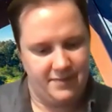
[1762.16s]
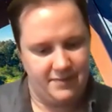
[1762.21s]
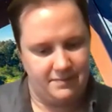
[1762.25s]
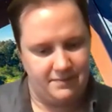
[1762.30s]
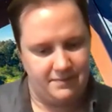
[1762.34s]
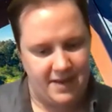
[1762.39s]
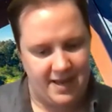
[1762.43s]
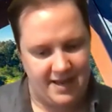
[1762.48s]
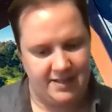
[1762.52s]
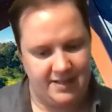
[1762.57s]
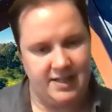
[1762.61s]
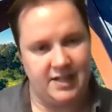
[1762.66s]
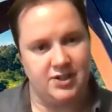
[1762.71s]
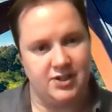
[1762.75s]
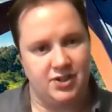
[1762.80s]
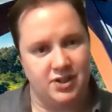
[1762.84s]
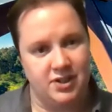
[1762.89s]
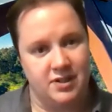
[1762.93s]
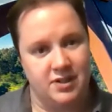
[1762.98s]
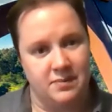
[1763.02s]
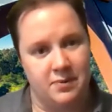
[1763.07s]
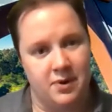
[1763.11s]
paying attention
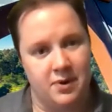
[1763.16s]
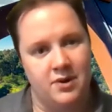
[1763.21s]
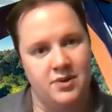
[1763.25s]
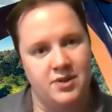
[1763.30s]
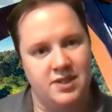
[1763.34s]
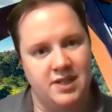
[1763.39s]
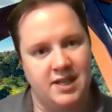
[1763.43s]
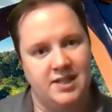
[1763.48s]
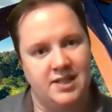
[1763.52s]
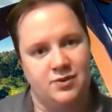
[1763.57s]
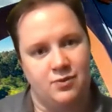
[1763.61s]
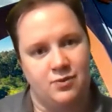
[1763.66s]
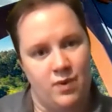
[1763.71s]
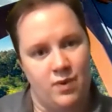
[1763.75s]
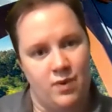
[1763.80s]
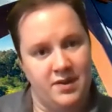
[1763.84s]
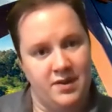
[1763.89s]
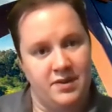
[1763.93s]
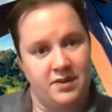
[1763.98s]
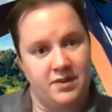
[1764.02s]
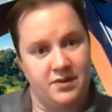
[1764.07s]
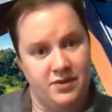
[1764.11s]
to the process
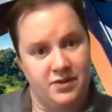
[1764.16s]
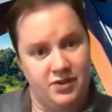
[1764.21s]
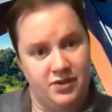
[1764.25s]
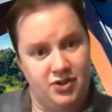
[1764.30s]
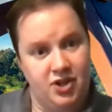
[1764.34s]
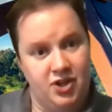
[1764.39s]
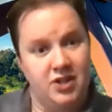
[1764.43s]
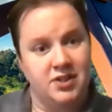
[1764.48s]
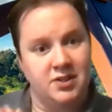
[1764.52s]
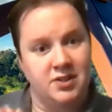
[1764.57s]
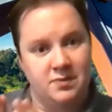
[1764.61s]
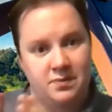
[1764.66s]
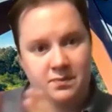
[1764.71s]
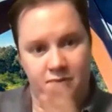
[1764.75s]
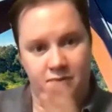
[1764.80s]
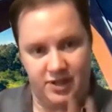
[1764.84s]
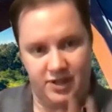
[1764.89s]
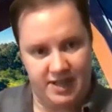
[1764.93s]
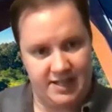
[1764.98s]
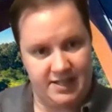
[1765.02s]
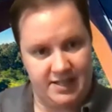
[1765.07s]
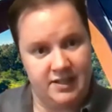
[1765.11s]
rather than just
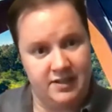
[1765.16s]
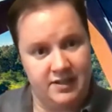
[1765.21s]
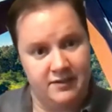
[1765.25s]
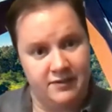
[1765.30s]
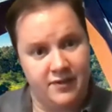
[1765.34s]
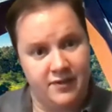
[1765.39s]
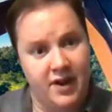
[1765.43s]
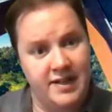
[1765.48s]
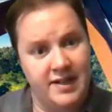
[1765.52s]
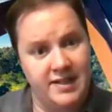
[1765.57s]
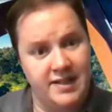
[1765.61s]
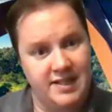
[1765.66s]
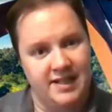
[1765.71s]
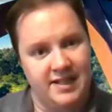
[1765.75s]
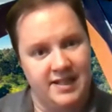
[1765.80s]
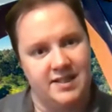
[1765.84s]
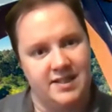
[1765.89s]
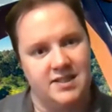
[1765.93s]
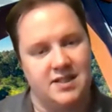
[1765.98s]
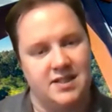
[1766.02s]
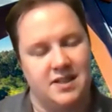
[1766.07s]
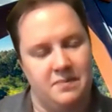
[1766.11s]
presenting the
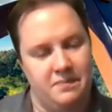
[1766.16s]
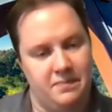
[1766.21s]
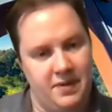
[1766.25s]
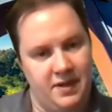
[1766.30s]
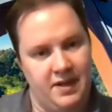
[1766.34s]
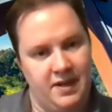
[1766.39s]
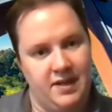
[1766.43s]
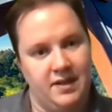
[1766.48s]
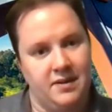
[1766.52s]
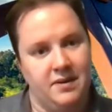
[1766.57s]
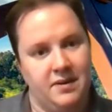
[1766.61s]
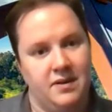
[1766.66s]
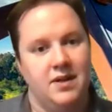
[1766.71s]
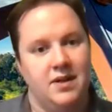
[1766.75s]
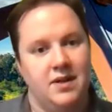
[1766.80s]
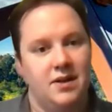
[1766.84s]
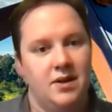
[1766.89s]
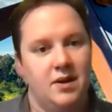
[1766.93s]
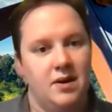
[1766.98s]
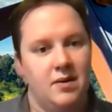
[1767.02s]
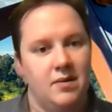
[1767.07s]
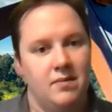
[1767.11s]
findings and being
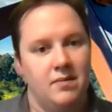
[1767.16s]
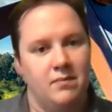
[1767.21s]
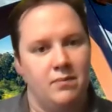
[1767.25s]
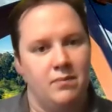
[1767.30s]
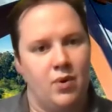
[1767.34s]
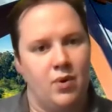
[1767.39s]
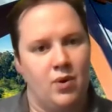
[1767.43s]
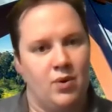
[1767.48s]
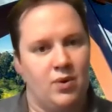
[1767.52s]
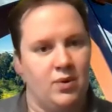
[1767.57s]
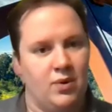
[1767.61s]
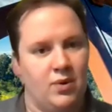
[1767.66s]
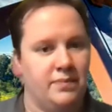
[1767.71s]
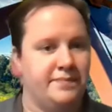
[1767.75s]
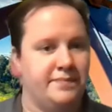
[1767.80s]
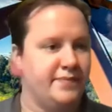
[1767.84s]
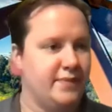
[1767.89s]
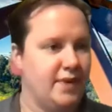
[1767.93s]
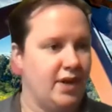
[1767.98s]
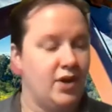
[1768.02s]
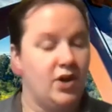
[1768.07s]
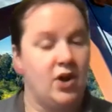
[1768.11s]
more
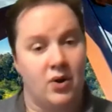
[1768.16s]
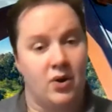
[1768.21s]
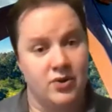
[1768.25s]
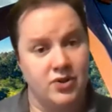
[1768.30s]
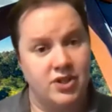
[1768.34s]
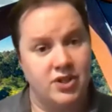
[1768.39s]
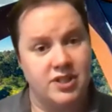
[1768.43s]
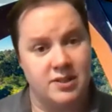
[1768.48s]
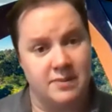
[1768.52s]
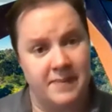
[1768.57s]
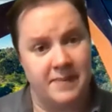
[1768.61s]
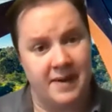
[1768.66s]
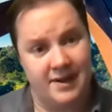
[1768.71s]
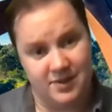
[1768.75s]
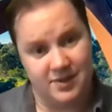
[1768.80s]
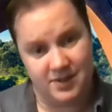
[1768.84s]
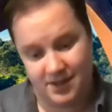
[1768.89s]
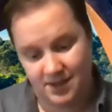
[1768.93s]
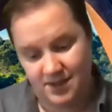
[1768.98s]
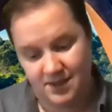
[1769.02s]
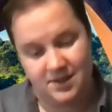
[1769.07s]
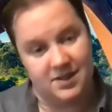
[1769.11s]
conscious about
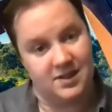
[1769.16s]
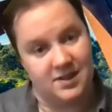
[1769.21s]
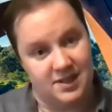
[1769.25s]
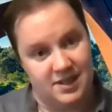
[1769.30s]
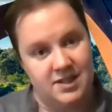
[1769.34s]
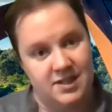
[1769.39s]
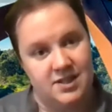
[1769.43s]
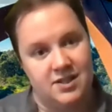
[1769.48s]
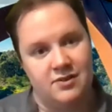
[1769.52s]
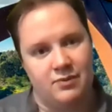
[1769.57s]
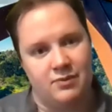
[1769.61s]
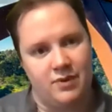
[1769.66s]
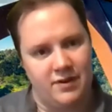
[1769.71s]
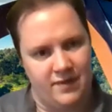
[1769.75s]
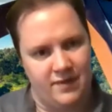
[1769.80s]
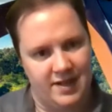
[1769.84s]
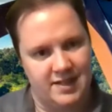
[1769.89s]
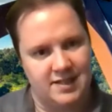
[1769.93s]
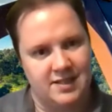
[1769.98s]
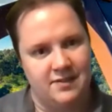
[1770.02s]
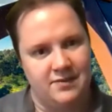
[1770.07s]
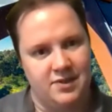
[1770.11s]
it. So this is the
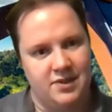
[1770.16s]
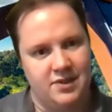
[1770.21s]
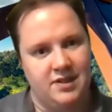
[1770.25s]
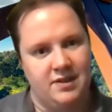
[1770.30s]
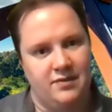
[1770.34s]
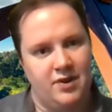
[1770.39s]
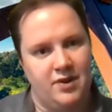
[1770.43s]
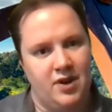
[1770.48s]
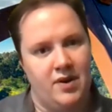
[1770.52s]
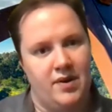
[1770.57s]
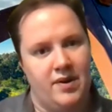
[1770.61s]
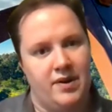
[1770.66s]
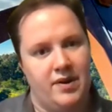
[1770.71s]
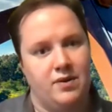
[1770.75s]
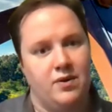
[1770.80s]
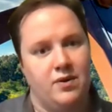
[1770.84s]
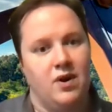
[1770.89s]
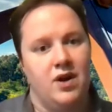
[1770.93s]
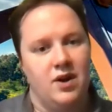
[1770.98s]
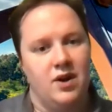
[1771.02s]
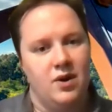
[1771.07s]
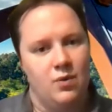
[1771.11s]
reflexivity of knowing
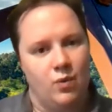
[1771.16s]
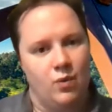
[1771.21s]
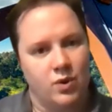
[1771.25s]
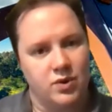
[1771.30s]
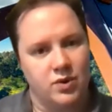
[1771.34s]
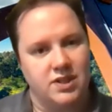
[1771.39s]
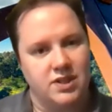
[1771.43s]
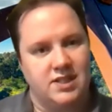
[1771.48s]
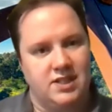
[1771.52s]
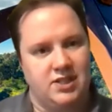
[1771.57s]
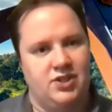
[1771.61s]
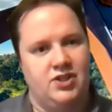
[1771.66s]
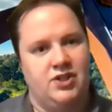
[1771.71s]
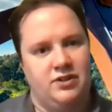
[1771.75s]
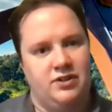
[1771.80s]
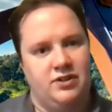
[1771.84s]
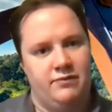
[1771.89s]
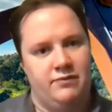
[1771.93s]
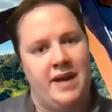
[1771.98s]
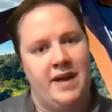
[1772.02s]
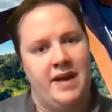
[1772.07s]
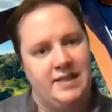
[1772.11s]
what decisions
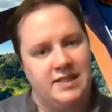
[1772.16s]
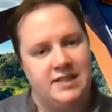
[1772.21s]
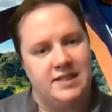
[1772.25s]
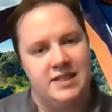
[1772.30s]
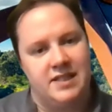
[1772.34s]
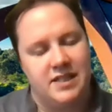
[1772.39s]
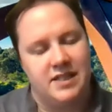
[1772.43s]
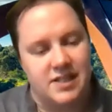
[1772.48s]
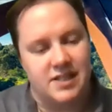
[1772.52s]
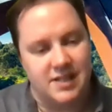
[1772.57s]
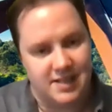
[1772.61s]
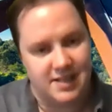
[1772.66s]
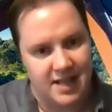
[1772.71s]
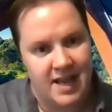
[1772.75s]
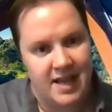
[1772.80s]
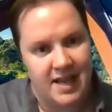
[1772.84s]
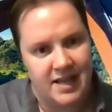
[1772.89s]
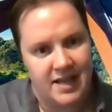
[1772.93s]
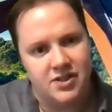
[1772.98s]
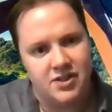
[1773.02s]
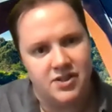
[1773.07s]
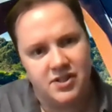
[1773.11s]
you've made at each
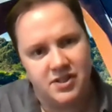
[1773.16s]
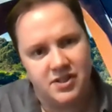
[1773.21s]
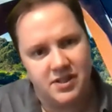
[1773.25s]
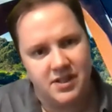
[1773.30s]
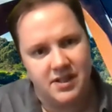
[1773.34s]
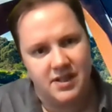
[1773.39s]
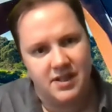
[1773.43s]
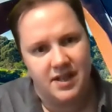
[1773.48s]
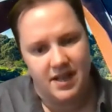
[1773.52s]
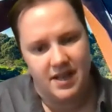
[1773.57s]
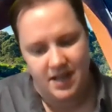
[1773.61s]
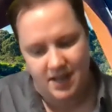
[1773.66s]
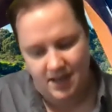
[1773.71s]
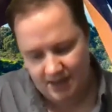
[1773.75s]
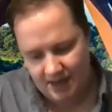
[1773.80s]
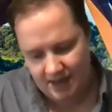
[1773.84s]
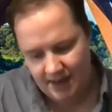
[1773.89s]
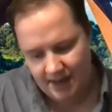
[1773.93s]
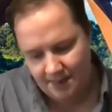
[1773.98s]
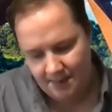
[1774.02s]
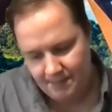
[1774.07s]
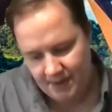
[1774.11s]
stage
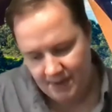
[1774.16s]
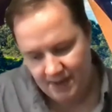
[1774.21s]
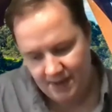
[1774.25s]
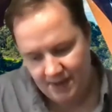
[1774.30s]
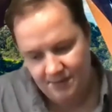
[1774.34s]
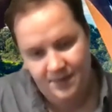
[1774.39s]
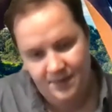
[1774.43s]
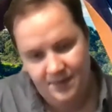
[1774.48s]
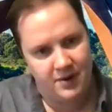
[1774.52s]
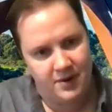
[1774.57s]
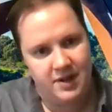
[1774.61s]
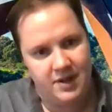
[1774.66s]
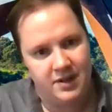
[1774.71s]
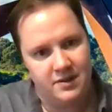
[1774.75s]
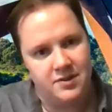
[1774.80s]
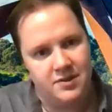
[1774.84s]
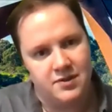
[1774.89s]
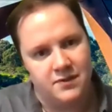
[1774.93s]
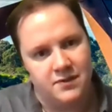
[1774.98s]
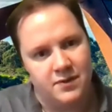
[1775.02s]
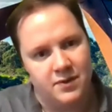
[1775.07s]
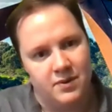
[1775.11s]
can be a very
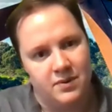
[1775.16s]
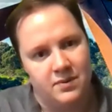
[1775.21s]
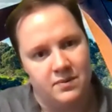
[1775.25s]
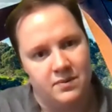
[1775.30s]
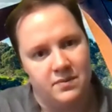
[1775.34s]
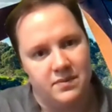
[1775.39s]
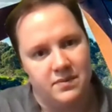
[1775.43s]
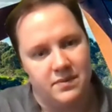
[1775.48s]
useful